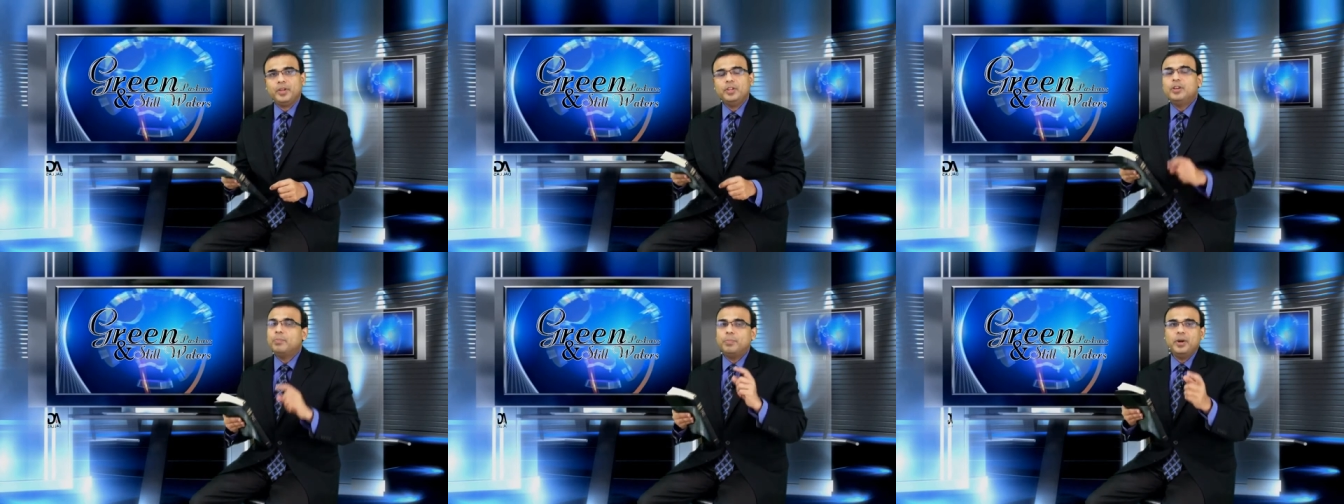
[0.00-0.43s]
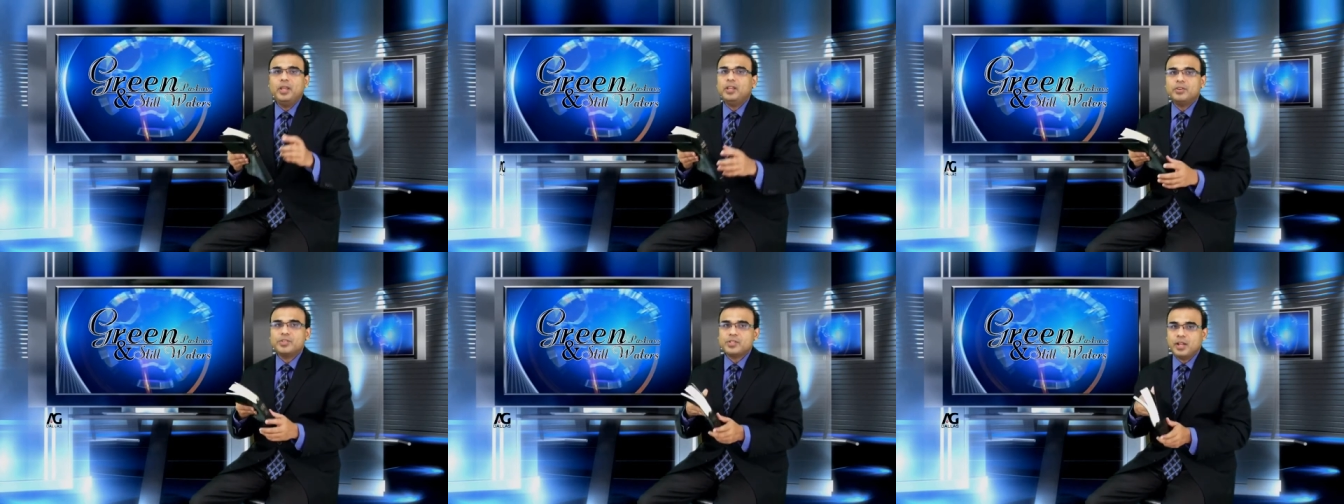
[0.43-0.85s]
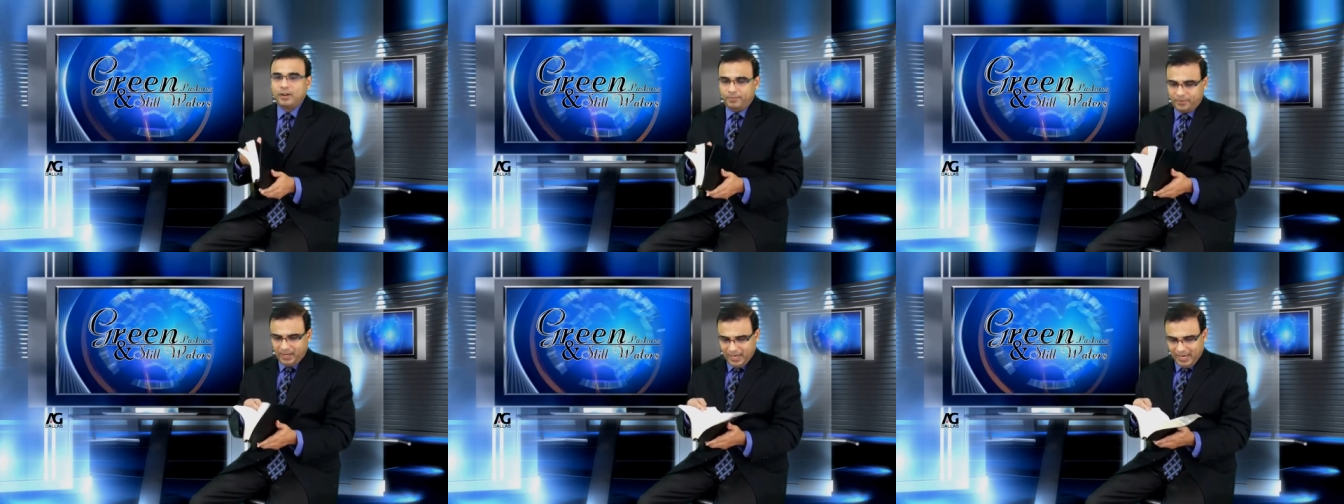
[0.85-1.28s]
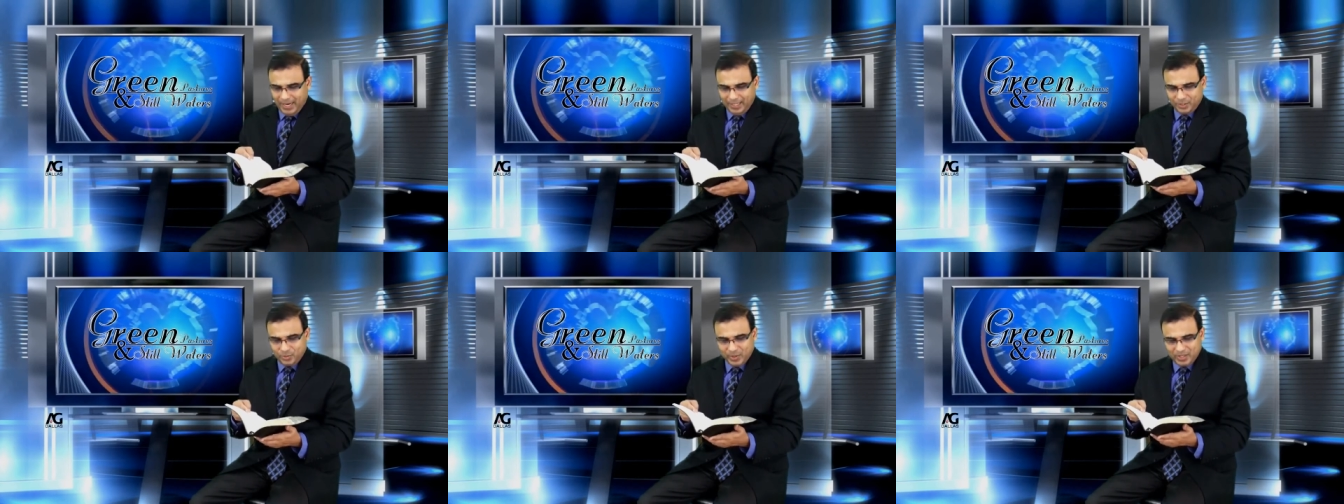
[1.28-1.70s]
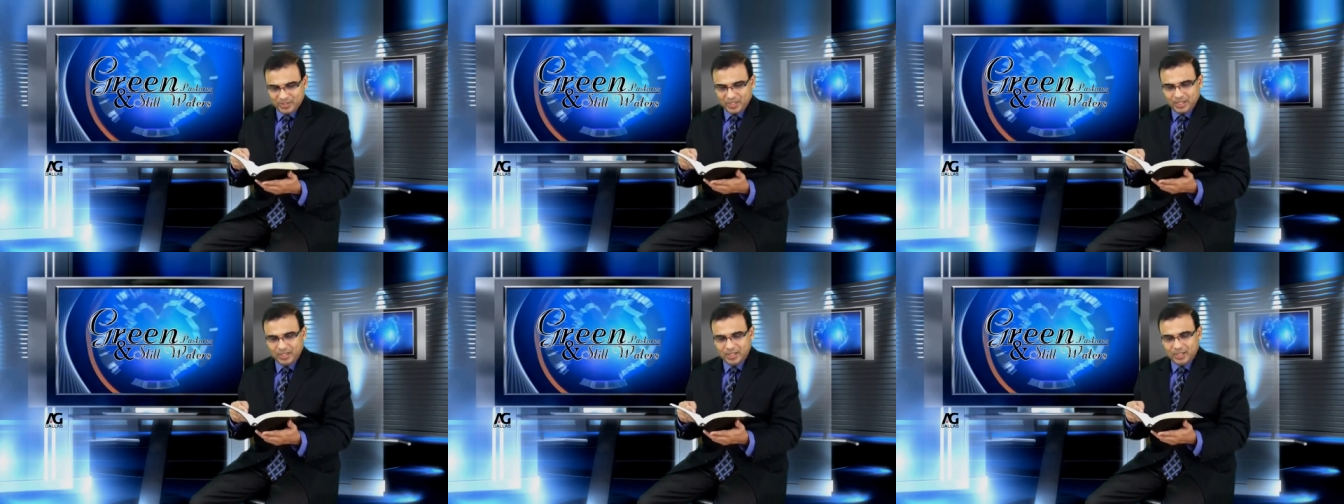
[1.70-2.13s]
you're putting yourself at
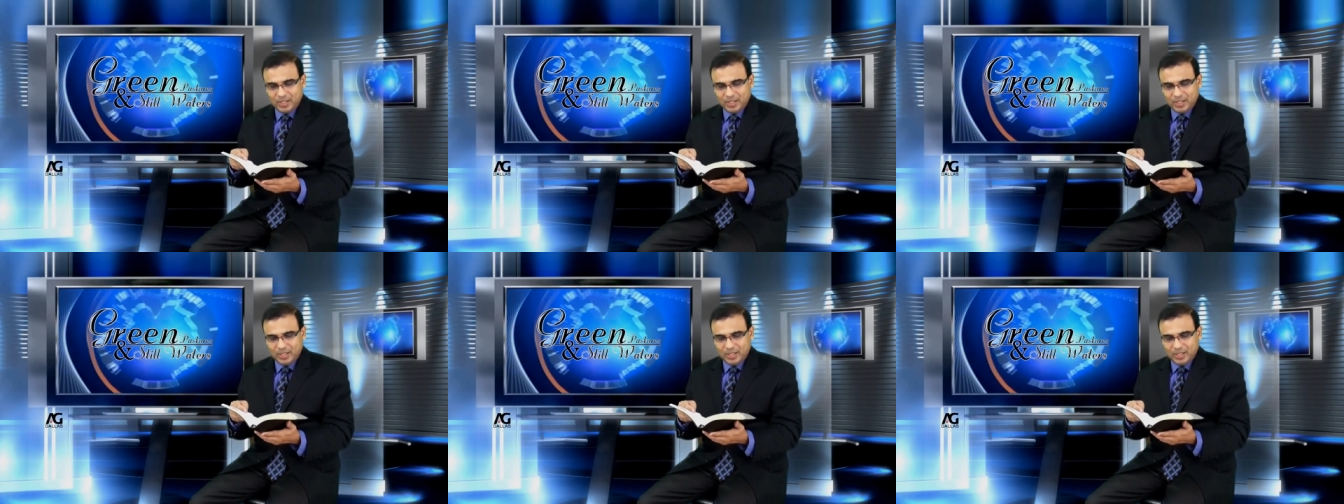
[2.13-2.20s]
risk.